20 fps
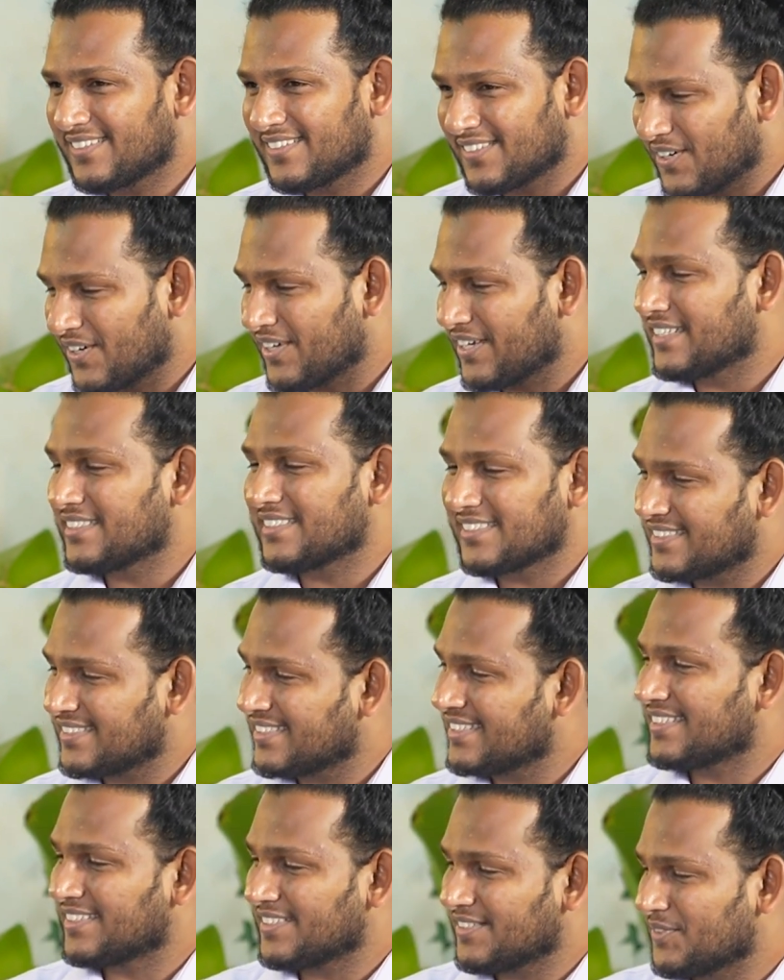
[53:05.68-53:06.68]
colleges
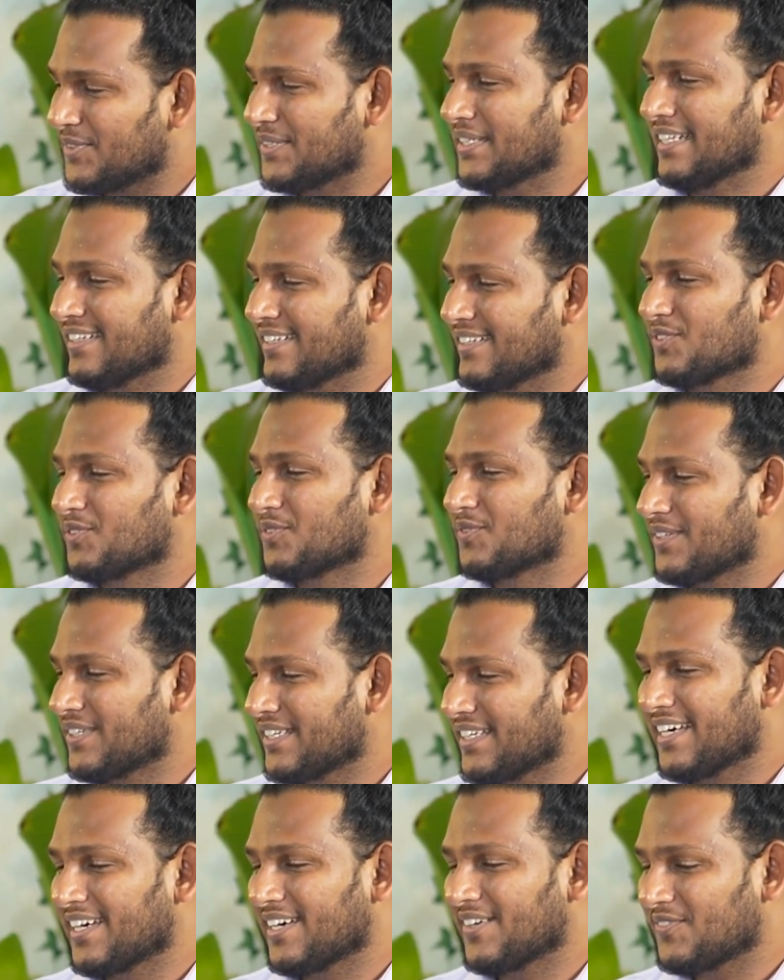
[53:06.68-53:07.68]
in the world. So
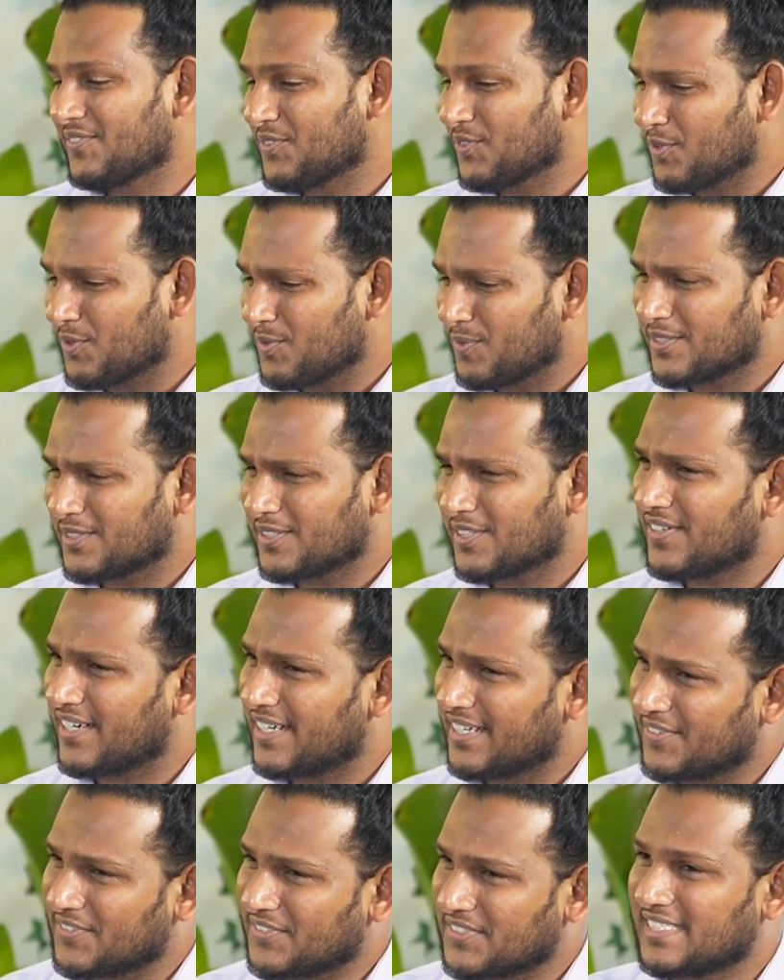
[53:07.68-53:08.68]
we have so much of
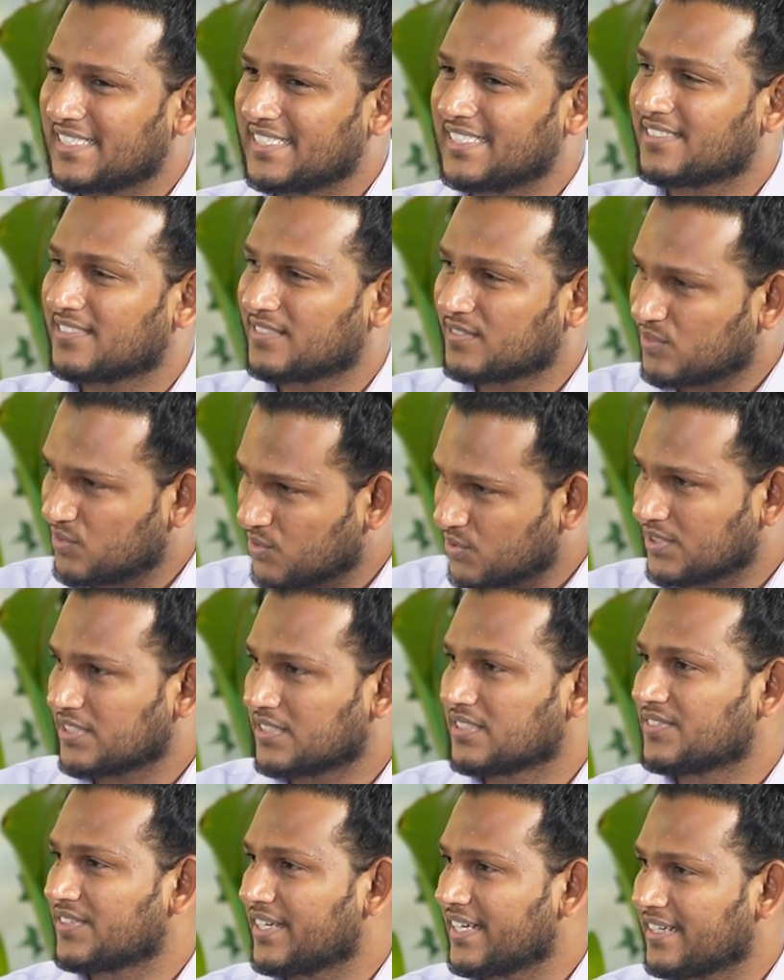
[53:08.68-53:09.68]
artificial intelligence
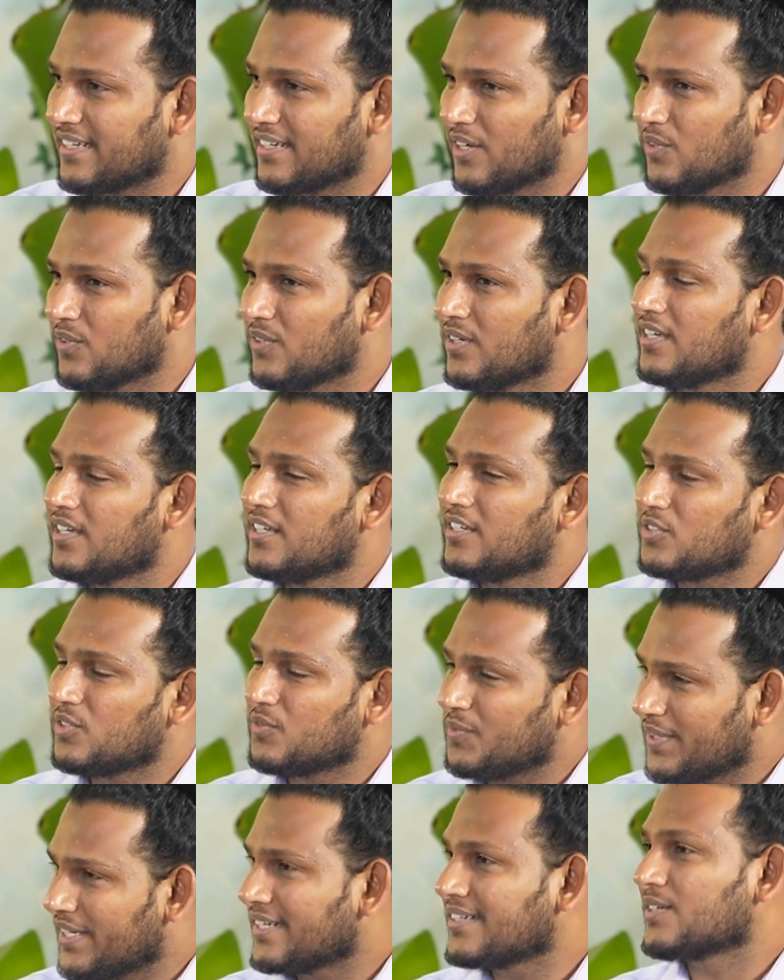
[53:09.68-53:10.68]
courses right now. So
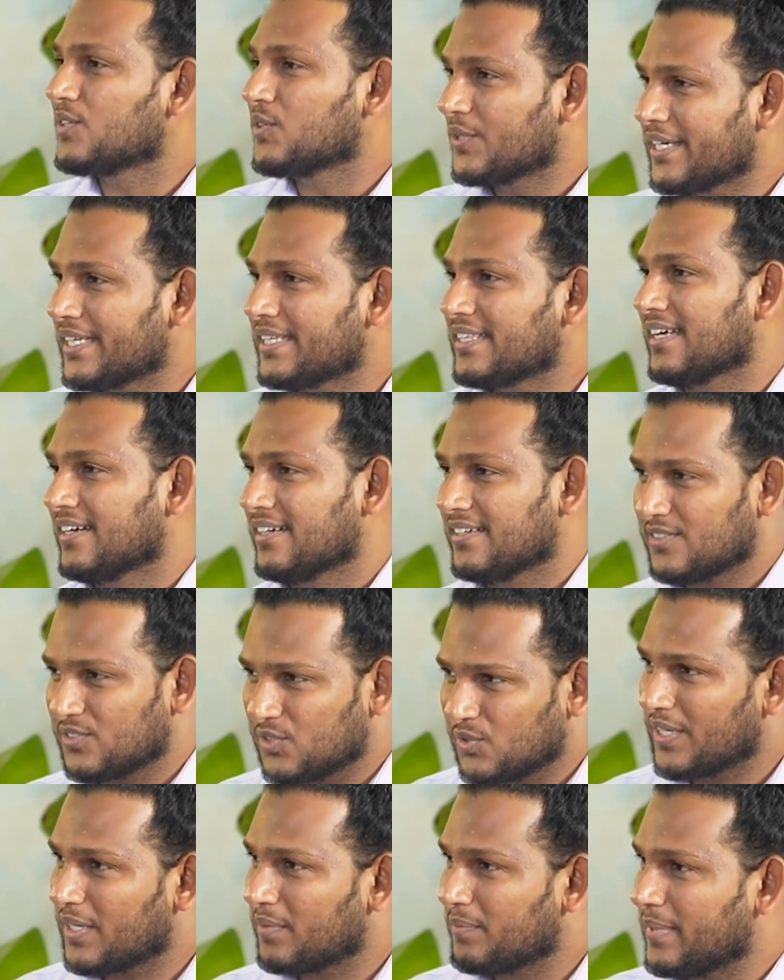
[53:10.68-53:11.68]
we are going there.
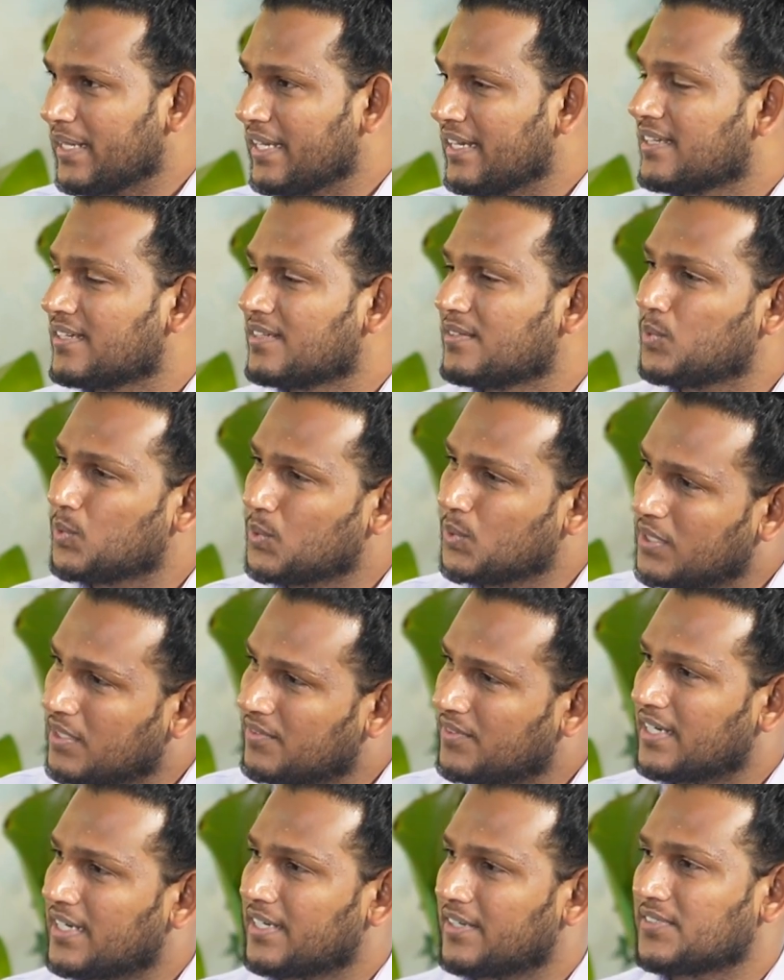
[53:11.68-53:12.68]
So we are building a pool
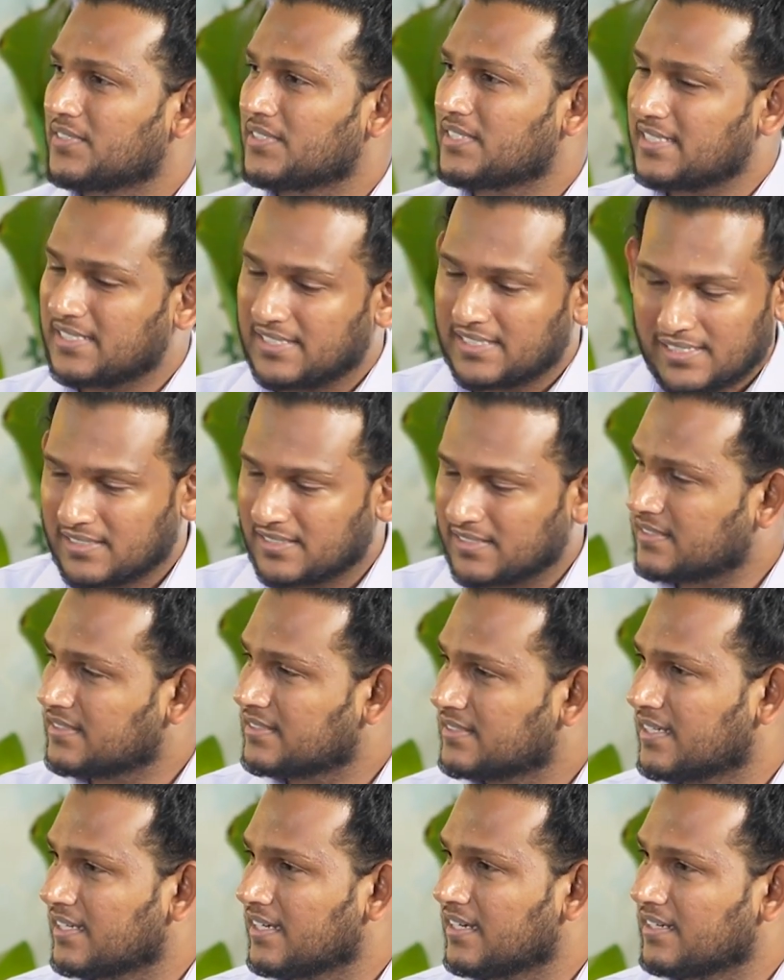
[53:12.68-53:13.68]
of artificial
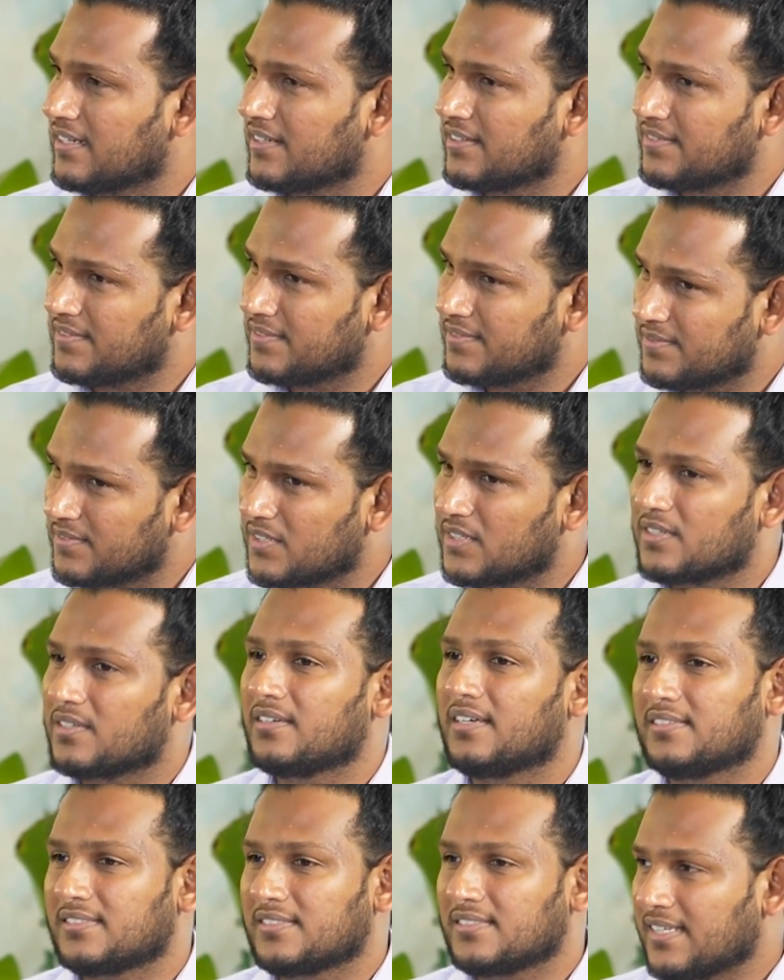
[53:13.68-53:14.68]
intelligence
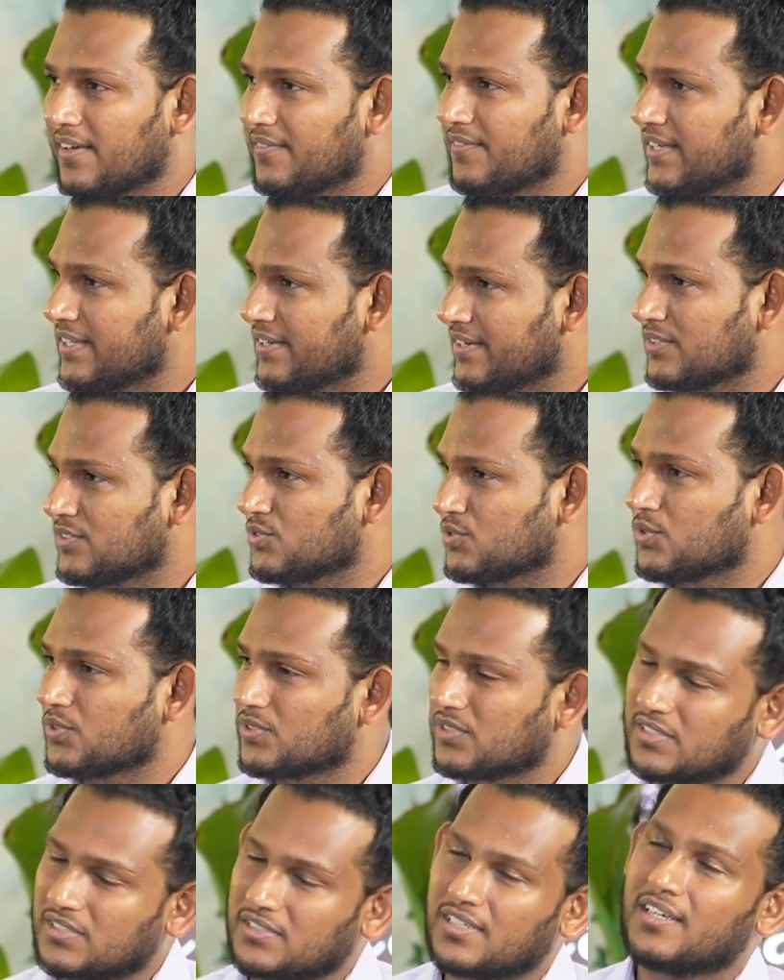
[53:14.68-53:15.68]
savvy
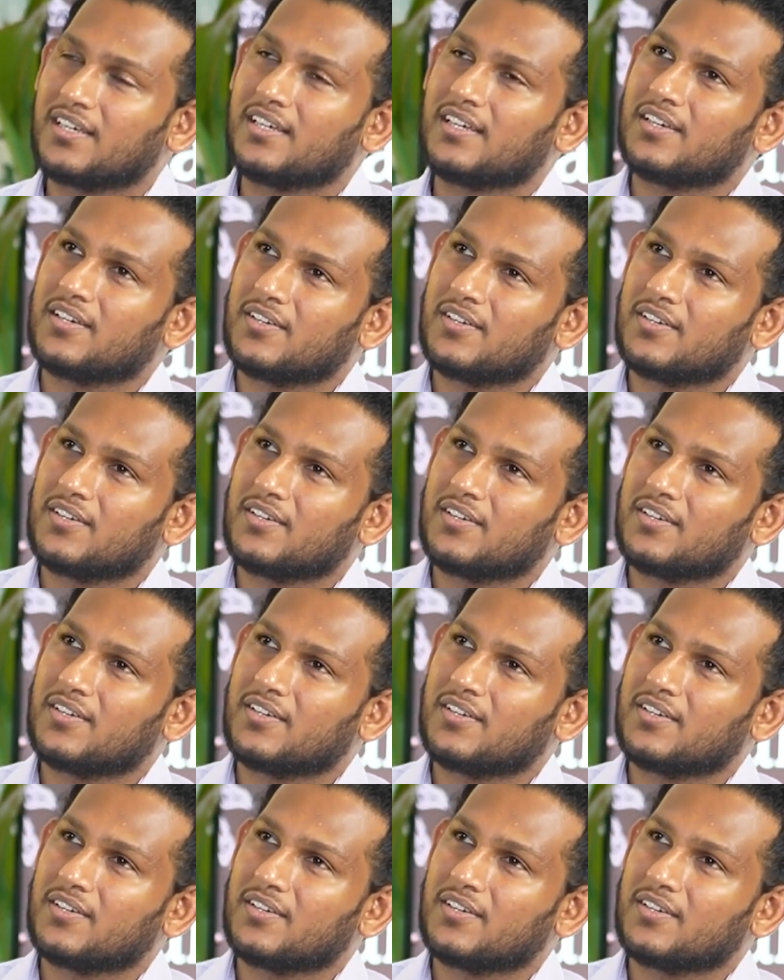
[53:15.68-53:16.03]
resources.